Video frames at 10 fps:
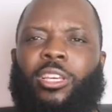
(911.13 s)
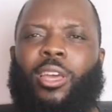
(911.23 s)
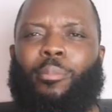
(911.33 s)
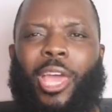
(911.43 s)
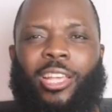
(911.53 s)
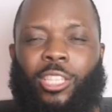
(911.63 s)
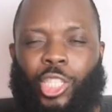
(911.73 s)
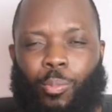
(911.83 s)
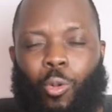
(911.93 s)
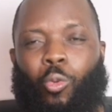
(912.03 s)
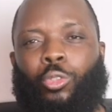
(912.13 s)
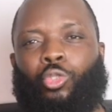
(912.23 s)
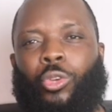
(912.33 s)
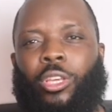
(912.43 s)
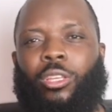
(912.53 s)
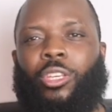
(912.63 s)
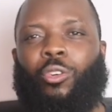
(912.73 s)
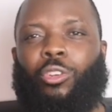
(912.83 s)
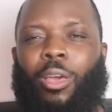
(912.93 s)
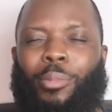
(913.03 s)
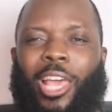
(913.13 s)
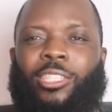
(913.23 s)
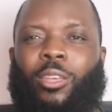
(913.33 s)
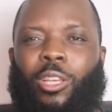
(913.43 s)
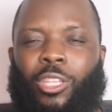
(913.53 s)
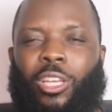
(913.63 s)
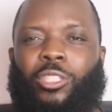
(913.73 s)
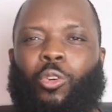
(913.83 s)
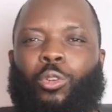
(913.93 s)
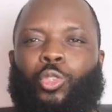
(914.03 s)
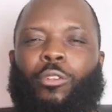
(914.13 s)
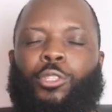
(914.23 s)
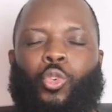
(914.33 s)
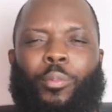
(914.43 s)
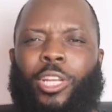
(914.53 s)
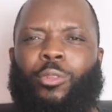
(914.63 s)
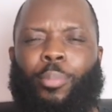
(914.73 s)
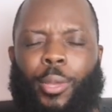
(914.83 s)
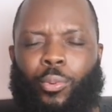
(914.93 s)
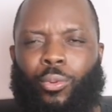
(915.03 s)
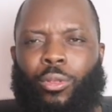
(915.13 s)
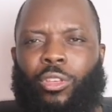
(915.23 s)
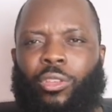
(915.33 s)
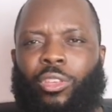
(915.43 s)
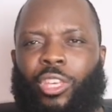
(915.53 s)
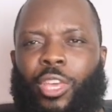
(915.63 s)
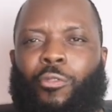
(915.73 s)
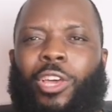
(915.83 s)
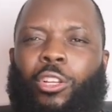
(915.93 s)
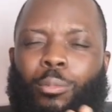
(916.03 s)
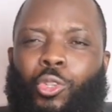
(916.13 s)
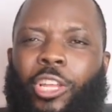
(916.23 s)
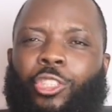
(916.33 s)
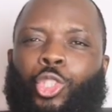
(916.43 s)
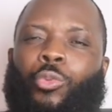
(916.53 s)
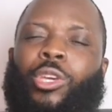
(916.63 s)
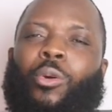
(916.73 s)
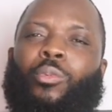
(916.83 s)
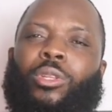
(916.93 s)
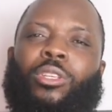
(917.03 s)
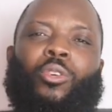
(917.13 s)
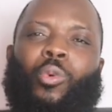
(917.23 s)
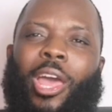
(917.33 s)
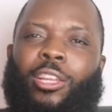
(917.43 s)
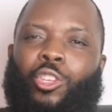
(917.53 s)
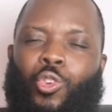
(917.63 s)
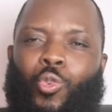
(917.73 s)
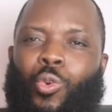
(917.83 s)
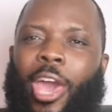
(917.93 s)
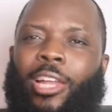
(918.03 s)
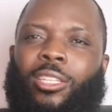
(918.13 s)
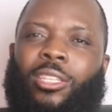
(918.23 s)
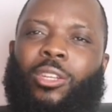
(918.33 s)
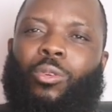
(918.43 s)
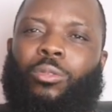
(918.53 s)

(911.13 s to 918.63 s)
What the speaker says: Gambia is a small country. Gambia is a country of 2 million people. If you had come to Nigeria, and you had,